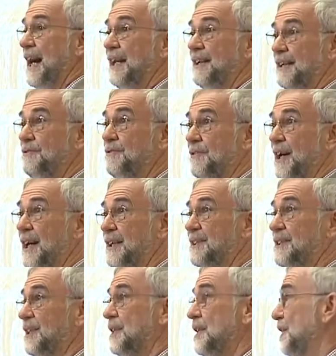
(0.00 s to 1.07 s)
And in
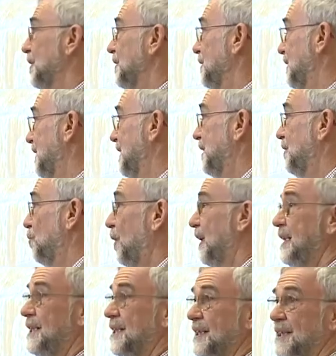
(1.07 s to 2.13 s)
fact, the
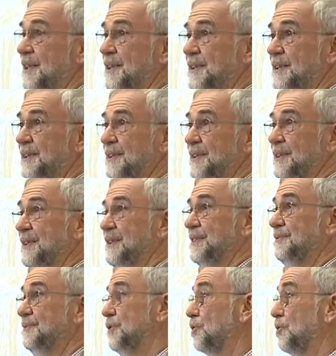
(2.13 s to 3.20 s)
Quaker
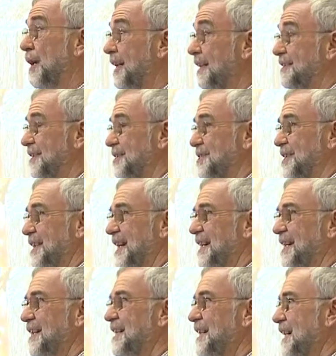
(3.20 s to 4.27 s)
directors
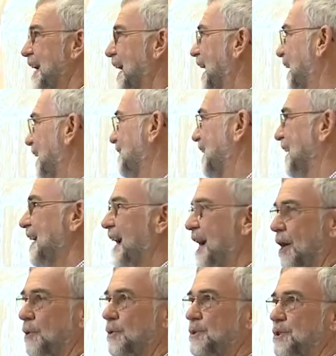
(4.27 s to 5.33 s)
there had a
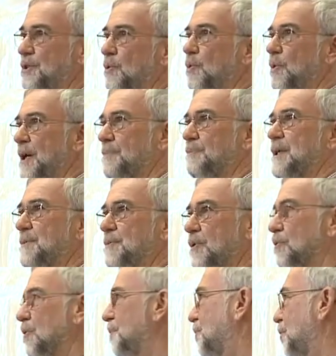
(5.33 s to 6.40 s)
house where
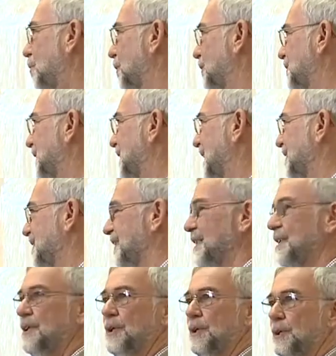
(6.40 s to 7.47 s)
people were brought
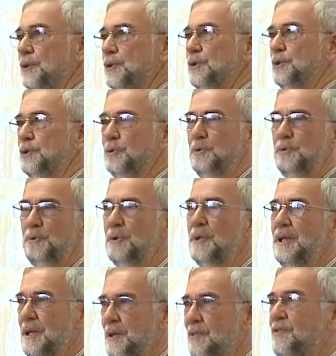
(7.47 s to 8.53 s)
together to
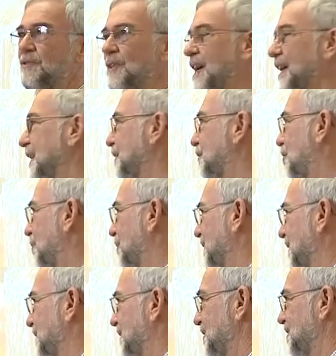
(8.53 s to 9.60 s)
find
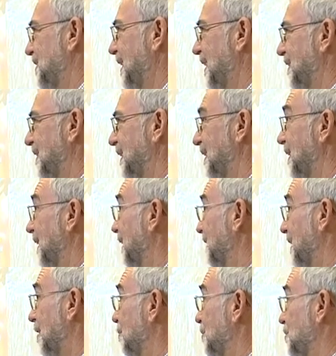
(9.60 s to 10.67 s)
common understanding.
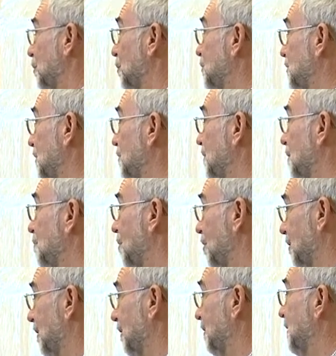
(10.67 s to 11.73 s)
And that was also the
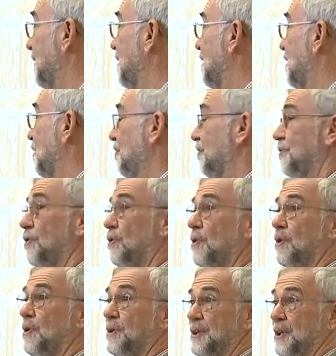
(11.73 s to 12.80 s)
model
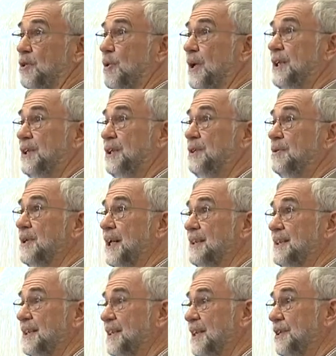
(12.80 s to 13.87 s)
for the Quaker
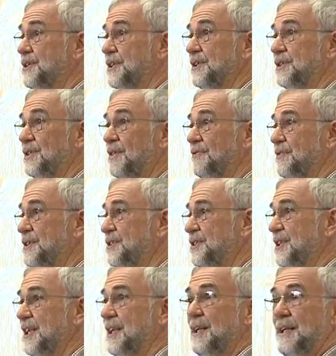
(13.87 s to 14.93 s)
United Nations
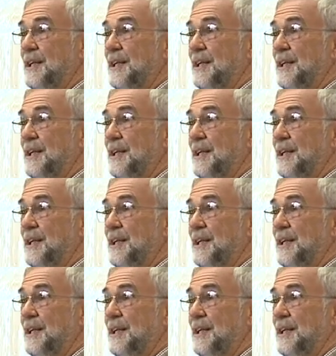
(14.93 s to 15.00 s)
office.